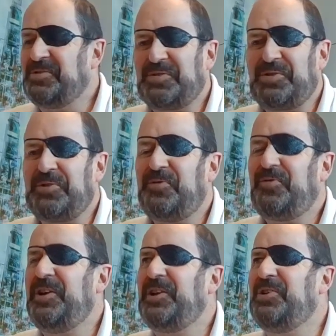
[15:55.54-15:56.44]
got a
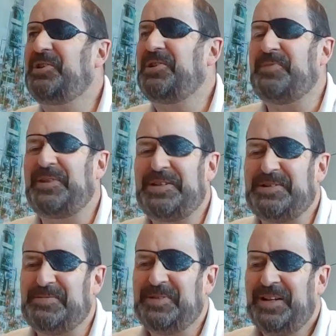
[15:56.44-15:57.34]
fair lot coming.
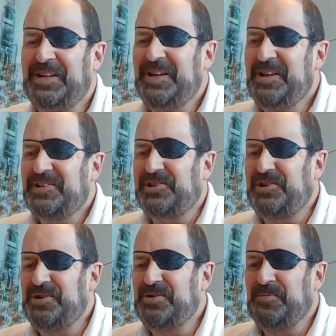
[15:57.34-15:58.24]

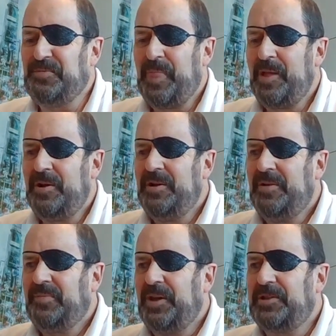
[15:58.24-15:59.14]
So
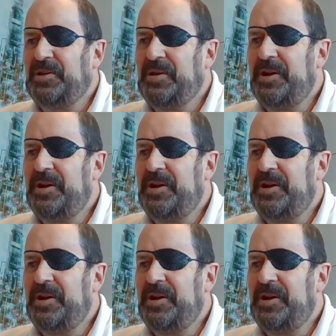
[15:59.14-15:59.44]
at